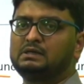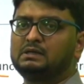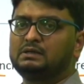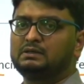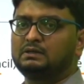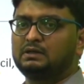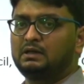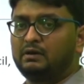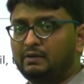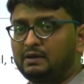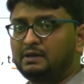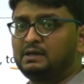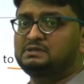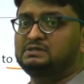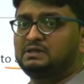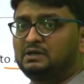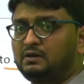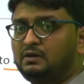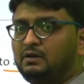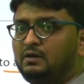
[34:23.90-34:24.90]
Governor
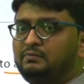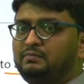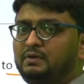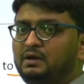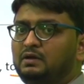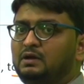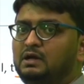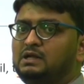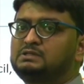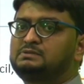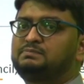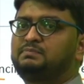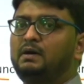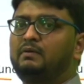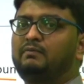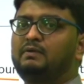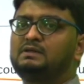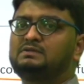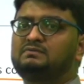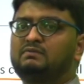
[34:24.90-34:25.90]
General of Bengal's
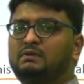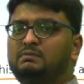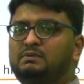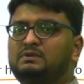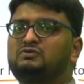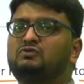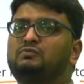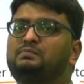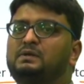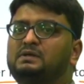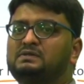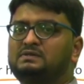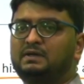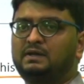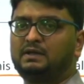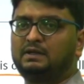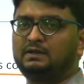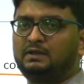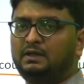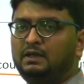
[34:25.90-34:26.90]
powers will be
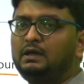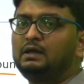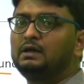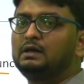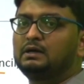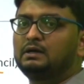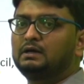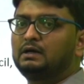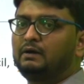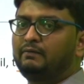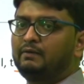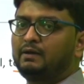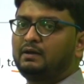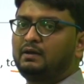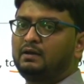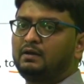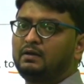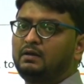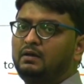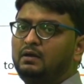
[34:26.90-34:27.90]
superseding the
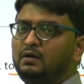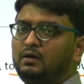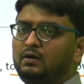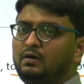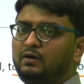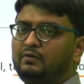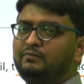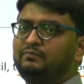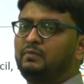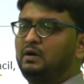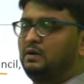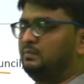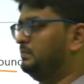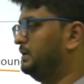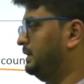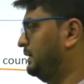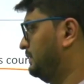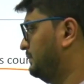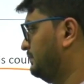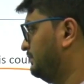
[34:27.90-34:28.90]
Governor of
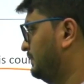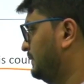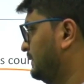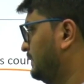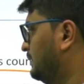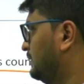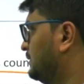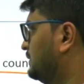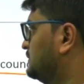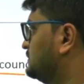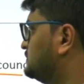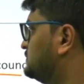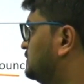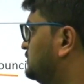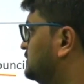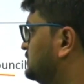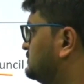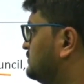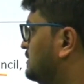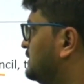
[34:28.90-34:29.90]
Bombay. So
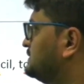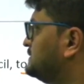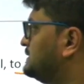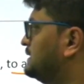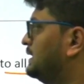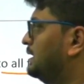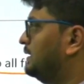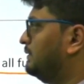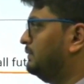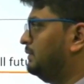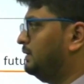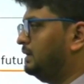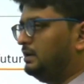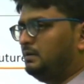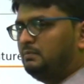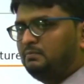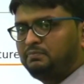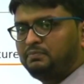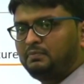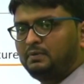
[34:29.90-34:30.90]
this was a very
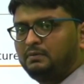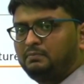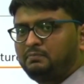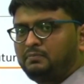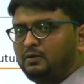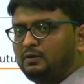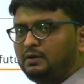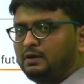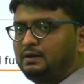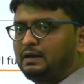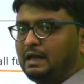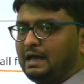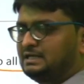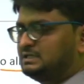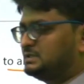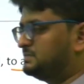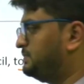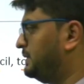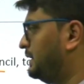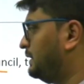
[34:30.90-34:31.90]
important
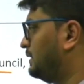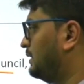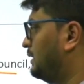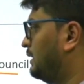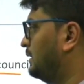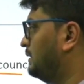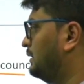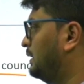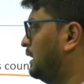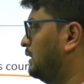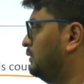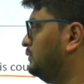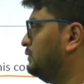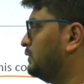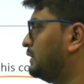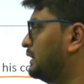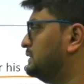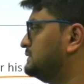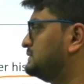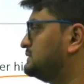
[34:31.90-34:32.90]
aspect, and now you
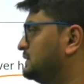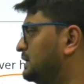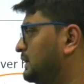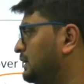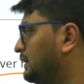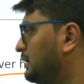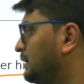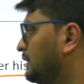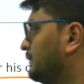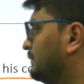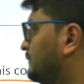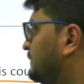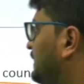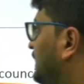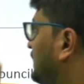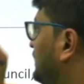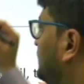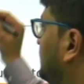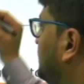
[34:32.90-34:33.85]
can see that